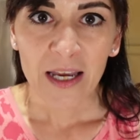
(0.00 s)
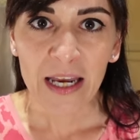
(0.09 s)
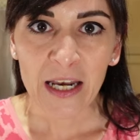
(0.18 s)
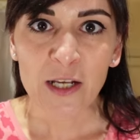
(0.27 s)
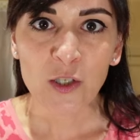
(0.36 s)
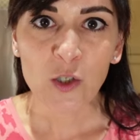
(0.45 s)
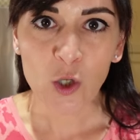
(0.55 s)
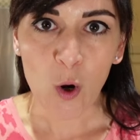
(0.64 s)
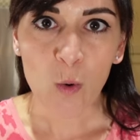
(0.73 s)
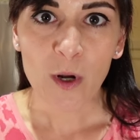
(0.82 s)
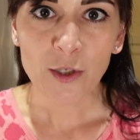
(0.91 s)
It is
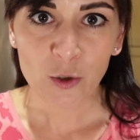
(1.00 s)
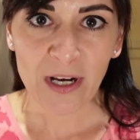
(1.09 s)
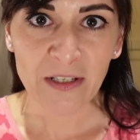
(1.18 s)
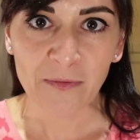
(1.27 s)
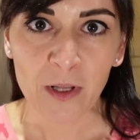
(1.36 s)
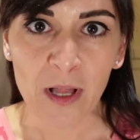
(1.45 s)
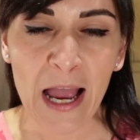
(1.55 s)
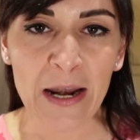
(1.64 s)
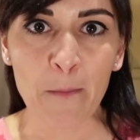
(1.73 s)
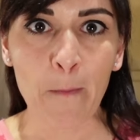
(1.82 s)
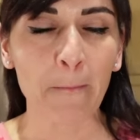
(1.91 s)
so stressful
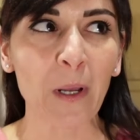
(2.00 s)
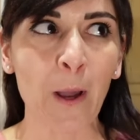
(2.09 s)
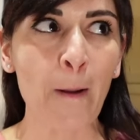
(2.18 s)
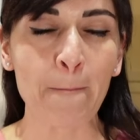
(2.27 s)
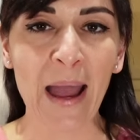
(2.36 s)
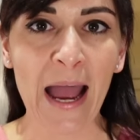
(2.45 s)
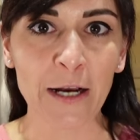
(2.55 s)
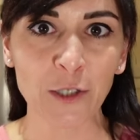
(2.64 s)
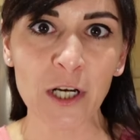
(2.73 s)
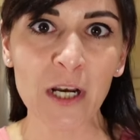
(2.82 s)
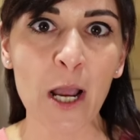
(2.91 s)
and
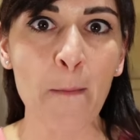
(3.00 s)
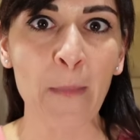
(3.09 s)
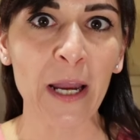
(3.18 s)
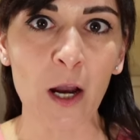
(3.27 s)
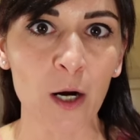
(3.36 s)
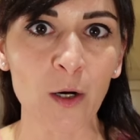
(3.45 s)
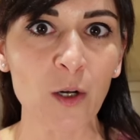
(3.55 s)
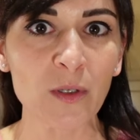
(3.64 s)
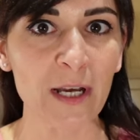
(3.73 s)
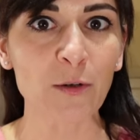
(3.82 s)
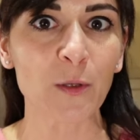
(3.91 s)
compassion and my heart
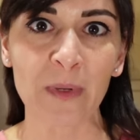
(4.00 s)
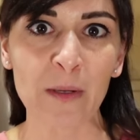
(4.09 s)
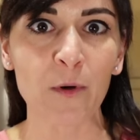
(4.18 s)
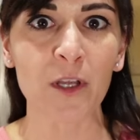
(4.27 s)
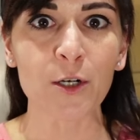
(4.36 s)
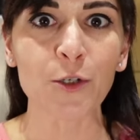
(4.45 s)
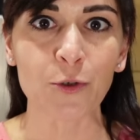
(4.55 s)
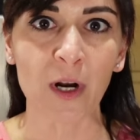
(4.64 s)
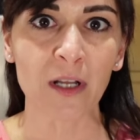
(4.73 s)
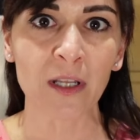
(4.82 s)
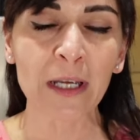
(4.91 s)
goes out to people that are
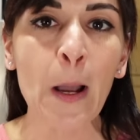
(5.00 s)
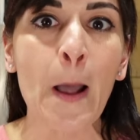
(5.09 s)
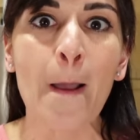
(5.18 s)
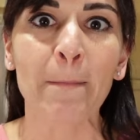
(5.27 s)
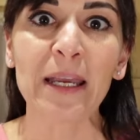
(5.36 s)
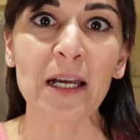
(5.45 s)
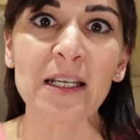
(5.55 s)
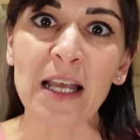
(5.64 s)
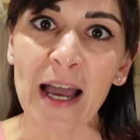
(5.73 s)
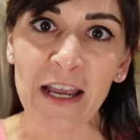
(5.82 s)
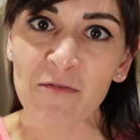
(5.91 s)
struggling because
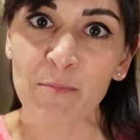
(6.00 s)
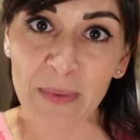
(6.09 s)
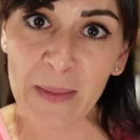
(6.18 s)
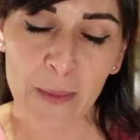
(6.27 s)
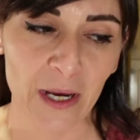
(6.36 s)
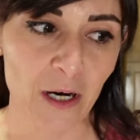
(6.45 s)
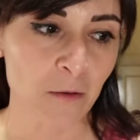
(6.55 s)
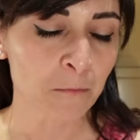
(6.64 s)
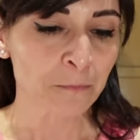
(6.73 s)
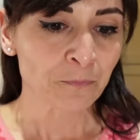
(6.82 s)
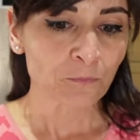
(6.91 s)
I have been there
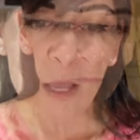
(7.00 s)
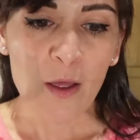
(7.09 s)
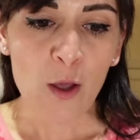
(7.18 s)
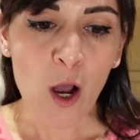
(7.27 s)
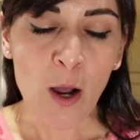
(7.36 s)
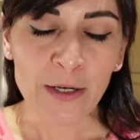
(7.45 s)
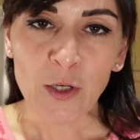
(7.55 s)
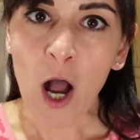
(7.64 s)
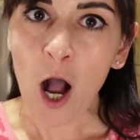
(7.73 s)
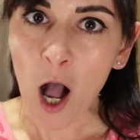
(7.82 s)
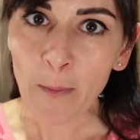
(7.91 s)
on
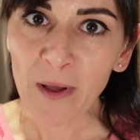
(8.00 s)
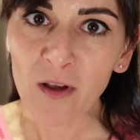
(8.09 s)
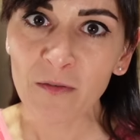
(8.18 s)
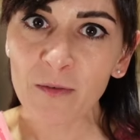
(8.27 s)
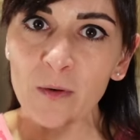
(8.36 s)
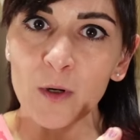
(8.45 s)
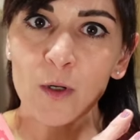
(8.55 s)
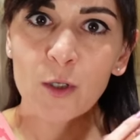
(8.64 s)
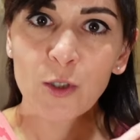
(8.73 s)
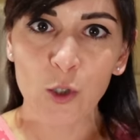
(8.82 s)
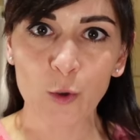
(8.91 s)
top of
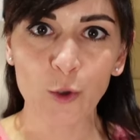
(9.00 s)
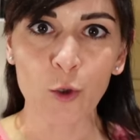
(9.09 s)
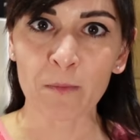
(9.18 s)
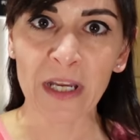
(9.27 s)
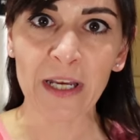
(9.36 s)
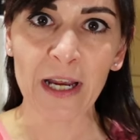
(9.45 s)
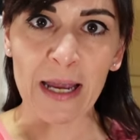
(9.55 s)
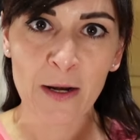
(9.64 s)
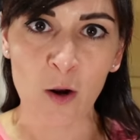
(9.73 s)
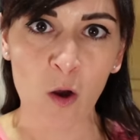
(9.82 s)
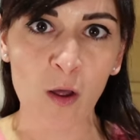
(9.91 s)
social media
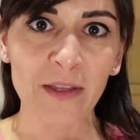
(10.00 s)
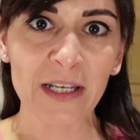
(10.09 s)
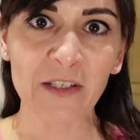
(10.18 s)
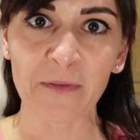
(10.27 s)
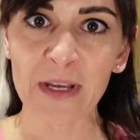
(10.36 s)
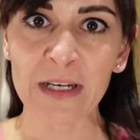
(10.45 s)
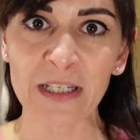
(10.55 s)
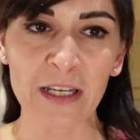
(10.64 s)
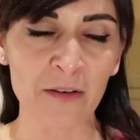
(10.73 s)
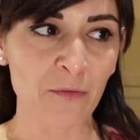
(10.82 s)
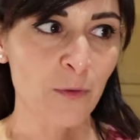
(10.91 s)
and all these fitness
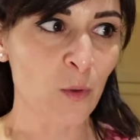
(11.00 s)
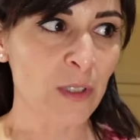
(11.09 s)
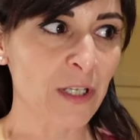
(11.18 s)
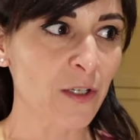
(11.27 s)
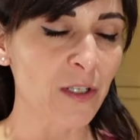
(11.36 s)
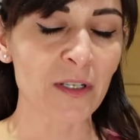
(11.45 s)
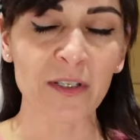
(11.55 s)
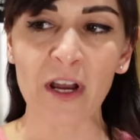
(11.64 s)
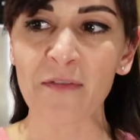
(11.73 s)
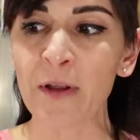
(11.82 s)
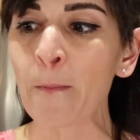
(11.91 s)
influencers and
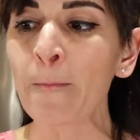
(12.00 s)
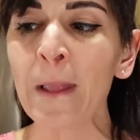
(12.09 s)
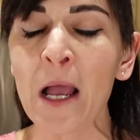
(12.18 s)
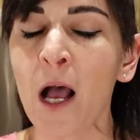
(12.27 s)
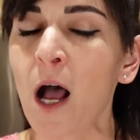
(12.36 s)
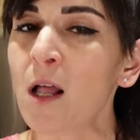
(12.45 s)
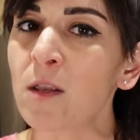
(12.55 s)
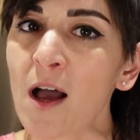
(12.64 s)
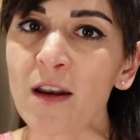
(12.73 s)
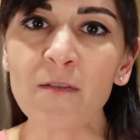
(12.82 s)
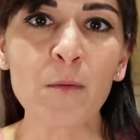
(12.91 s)
stuff and a
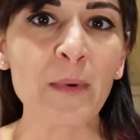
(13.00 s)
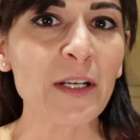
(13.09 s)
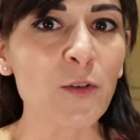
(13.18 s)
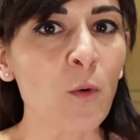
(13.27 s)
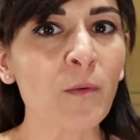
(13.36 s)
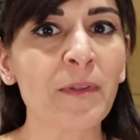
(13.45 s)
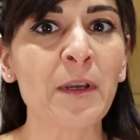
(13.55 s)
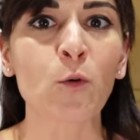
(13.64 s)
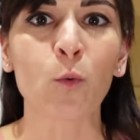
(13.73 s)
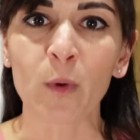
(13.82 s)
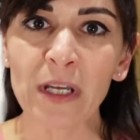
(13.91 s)
lot of them I don't
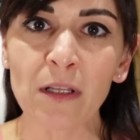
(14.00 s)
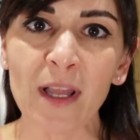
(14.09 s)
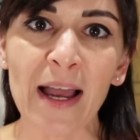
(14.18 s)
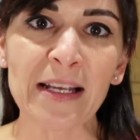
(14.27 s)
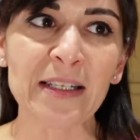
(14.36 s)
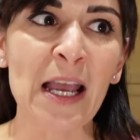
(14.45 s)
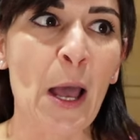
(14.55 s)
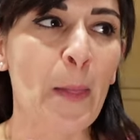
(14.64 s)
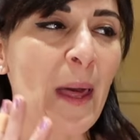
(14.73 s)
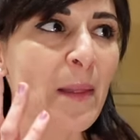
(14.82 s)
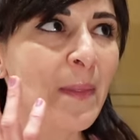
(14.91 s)
think realize
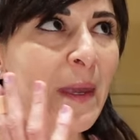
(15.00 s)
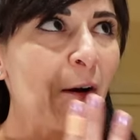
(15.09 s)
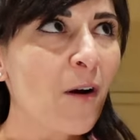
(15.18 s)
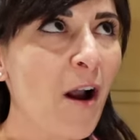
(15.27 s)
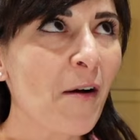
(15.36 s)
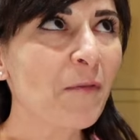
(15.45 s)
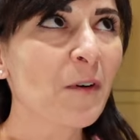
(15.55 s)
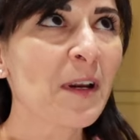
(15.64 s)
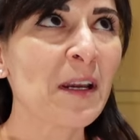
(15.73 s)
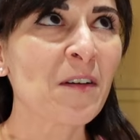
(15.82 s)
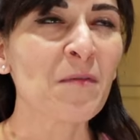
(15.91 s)
that they're
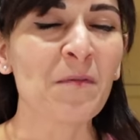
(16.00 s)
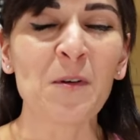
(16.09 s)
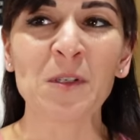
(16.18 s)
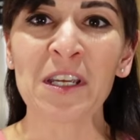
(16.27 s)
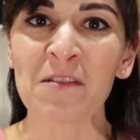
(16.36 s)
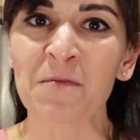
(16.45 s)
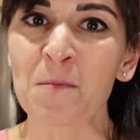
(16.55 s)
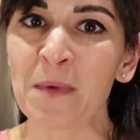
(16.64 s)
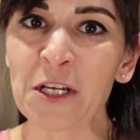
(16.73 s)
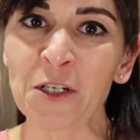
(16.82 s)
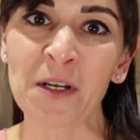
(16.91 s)
offering confusing
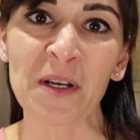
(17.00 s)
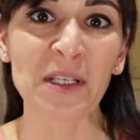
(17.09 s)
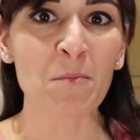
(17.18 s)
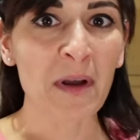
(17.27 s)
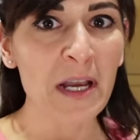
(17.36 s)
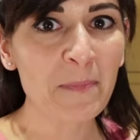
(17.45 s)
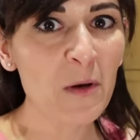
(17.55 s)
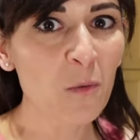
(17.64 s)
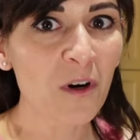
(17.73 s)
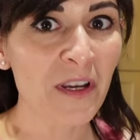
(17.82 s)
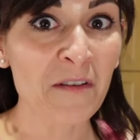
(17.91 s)
information because it might be
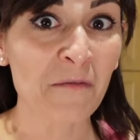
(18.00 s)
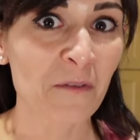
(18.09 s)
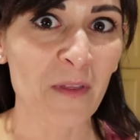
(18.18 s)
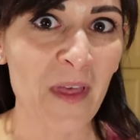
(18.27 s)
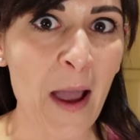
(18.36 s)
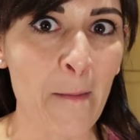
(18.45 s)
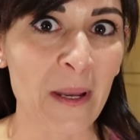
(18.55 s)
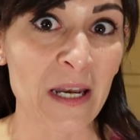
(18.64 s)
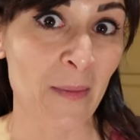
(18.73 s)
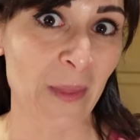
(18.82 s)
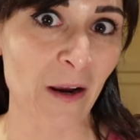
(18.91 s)
working for them
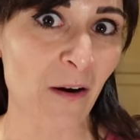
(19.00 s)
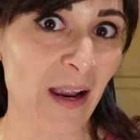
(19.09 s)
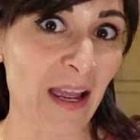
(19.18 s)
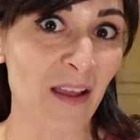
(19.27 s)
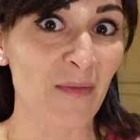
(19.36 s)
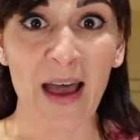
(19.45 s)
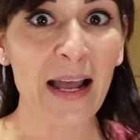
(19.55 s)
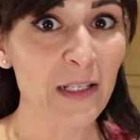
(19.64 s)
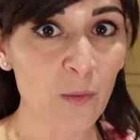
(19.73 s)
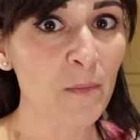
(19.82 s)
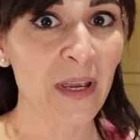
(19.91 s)
and in their head
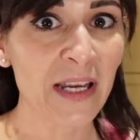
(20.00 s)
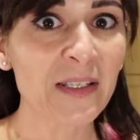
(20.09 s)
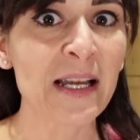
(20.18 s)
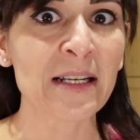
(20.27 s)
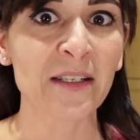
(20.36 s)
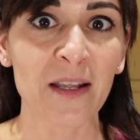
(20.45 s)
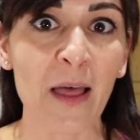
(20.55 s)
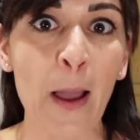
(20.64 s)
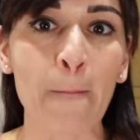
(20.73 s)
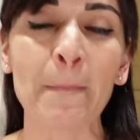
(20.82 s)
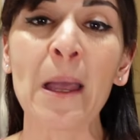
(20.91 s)
that's what makes sense to
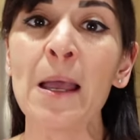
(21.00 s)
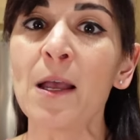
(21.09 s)
them.